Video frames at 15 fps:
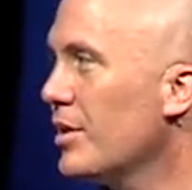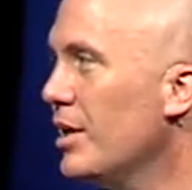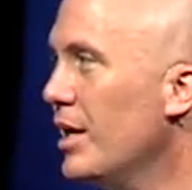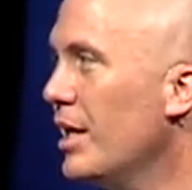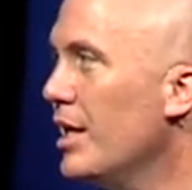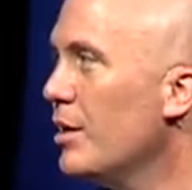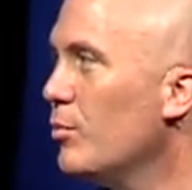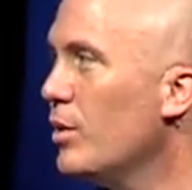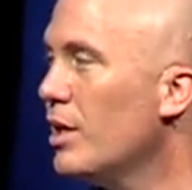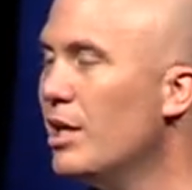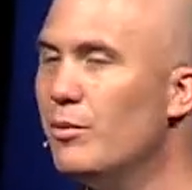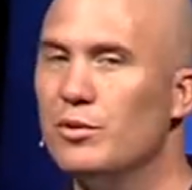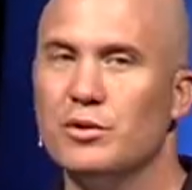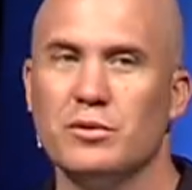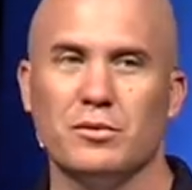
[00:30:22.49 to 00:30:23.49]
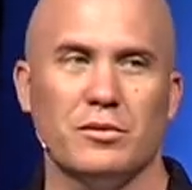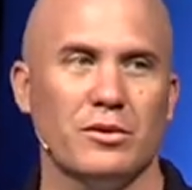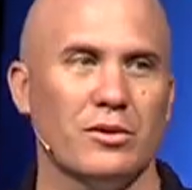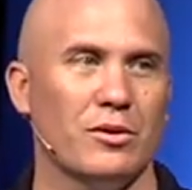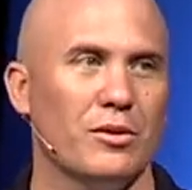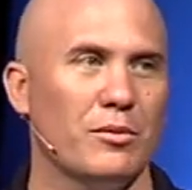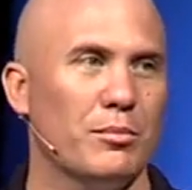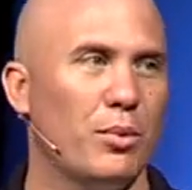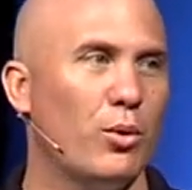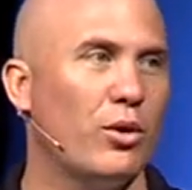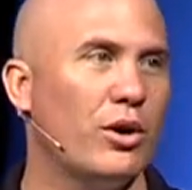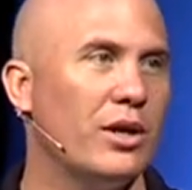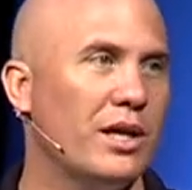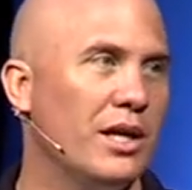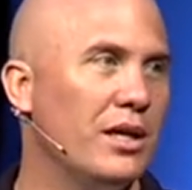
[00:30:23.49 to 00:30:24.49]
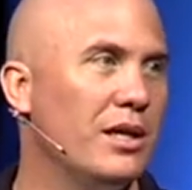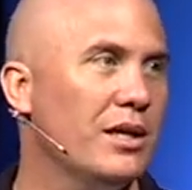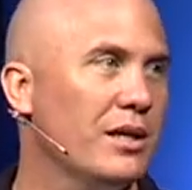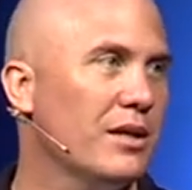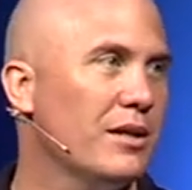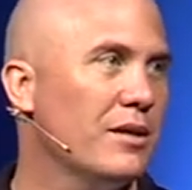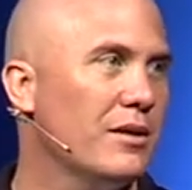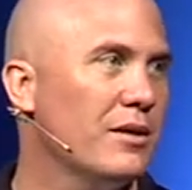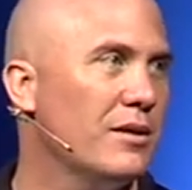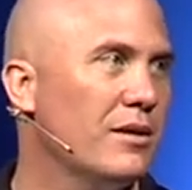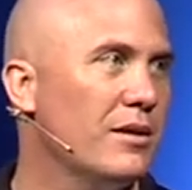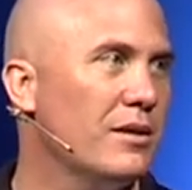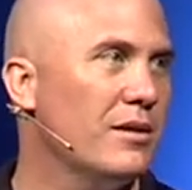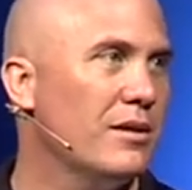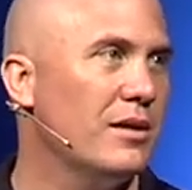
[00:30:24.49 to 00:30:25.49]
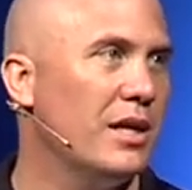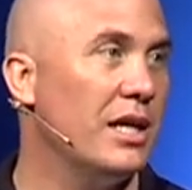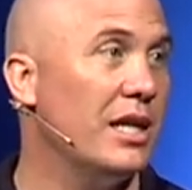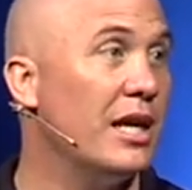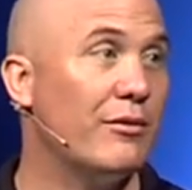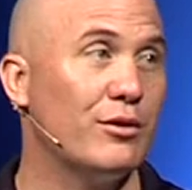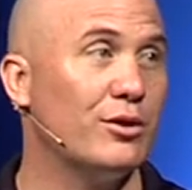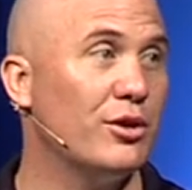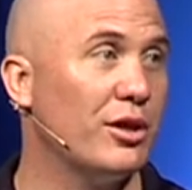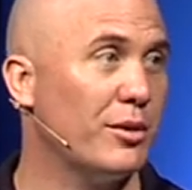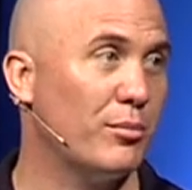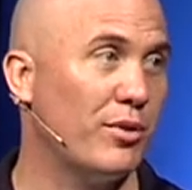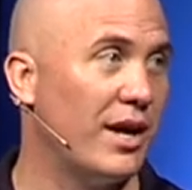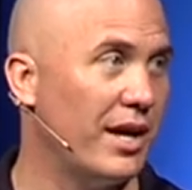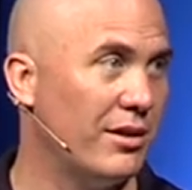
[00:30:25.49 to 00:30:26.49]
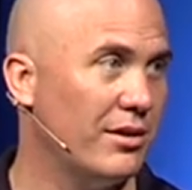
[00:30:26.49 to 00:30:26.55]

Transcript: And then when he was born, he never took a breath.